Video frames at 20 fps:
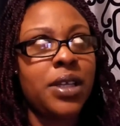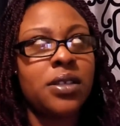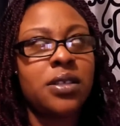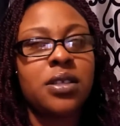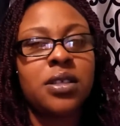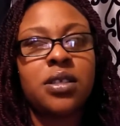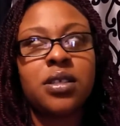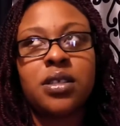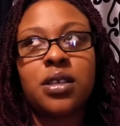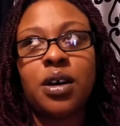
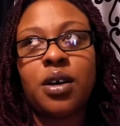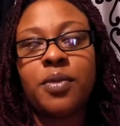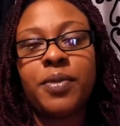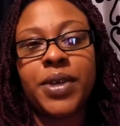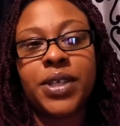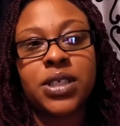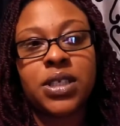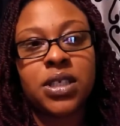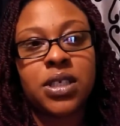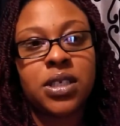So
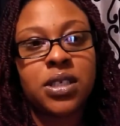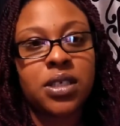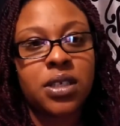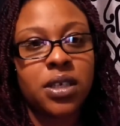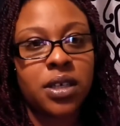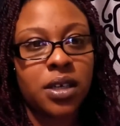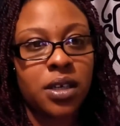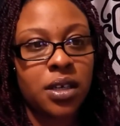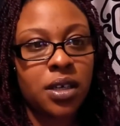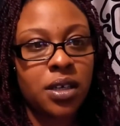much
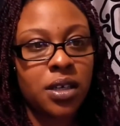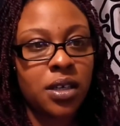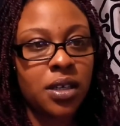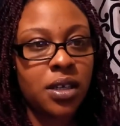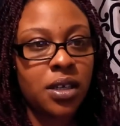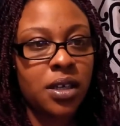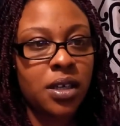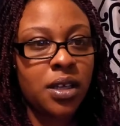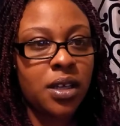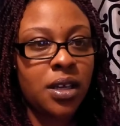easier
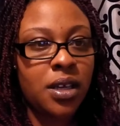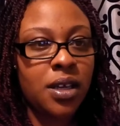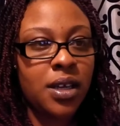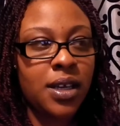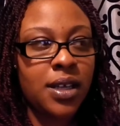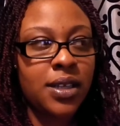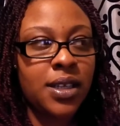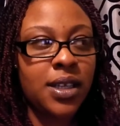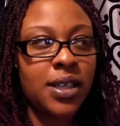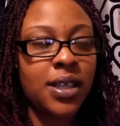
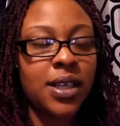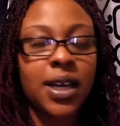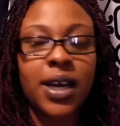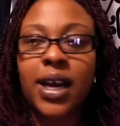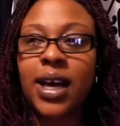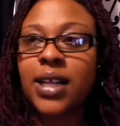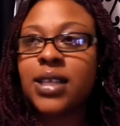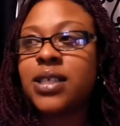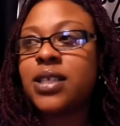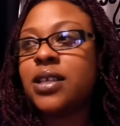than the
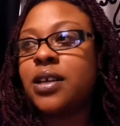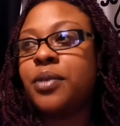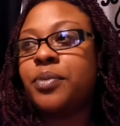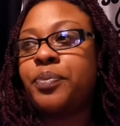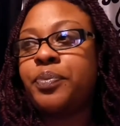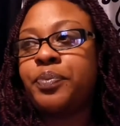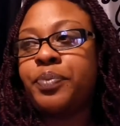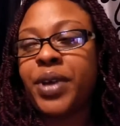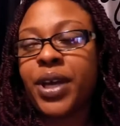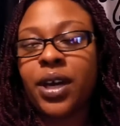constant
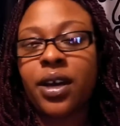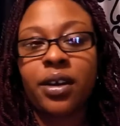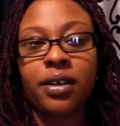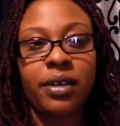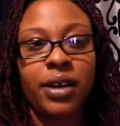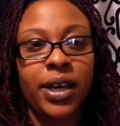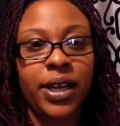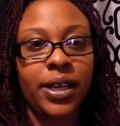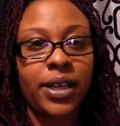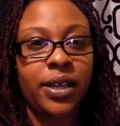
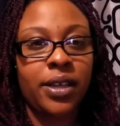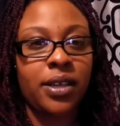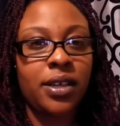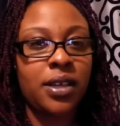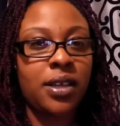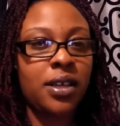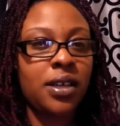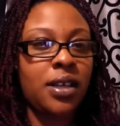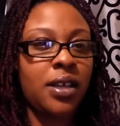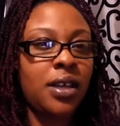bickering
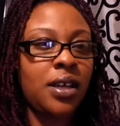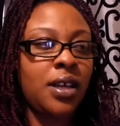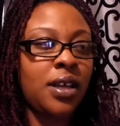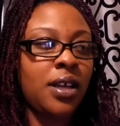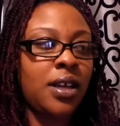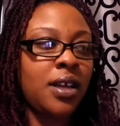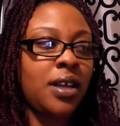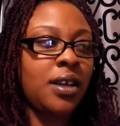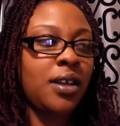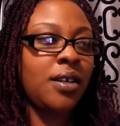and
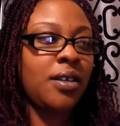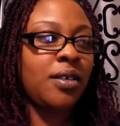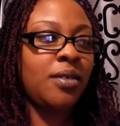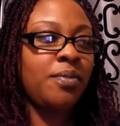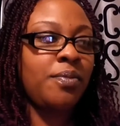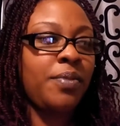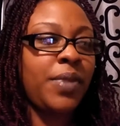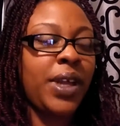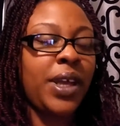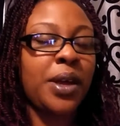
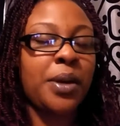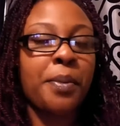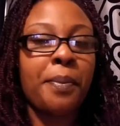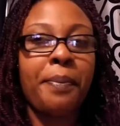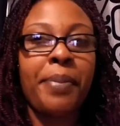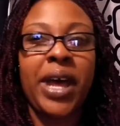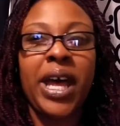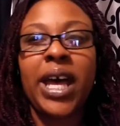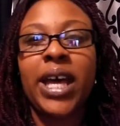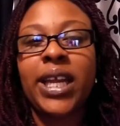being
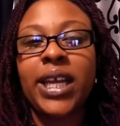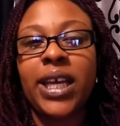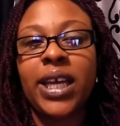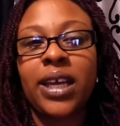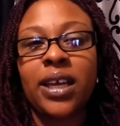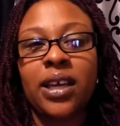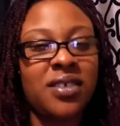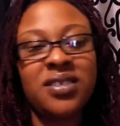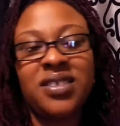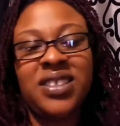
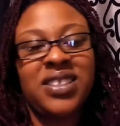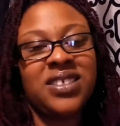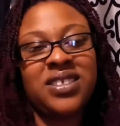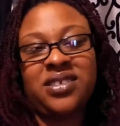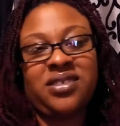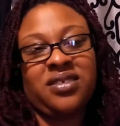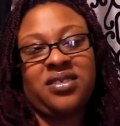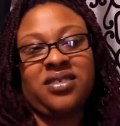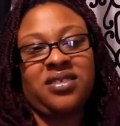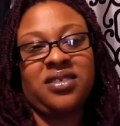petty. I
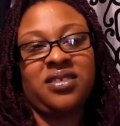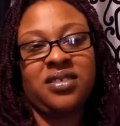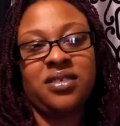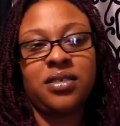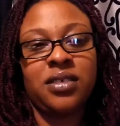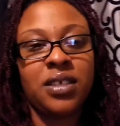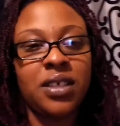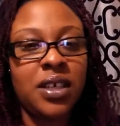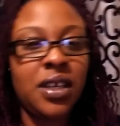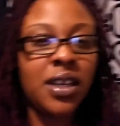
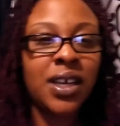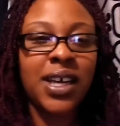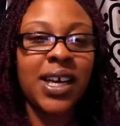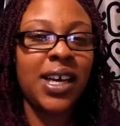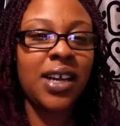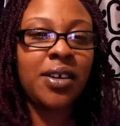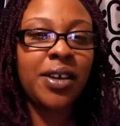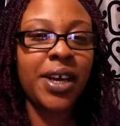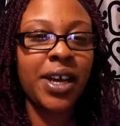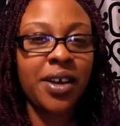
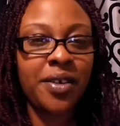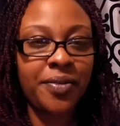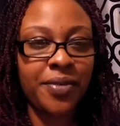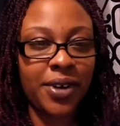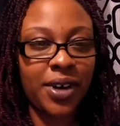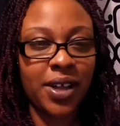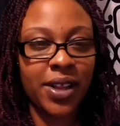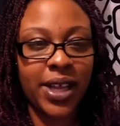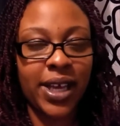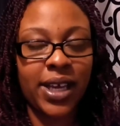don't care
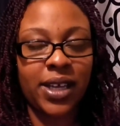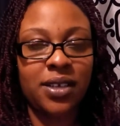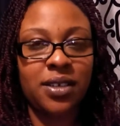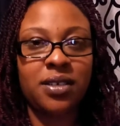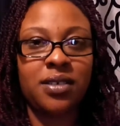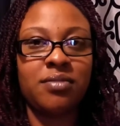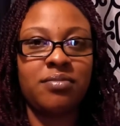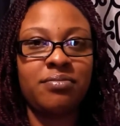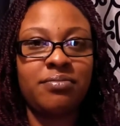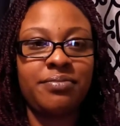for all that.
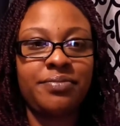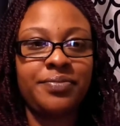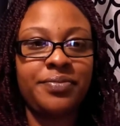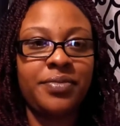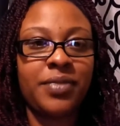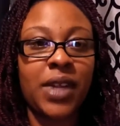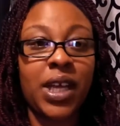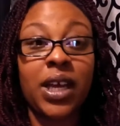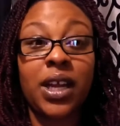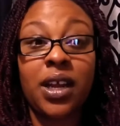
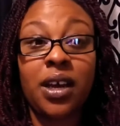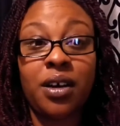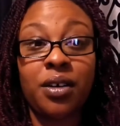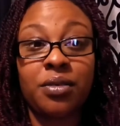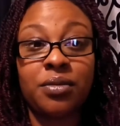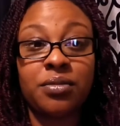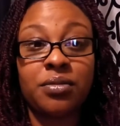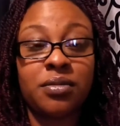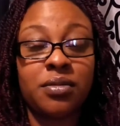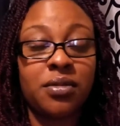I
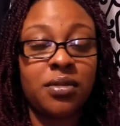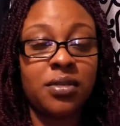don't.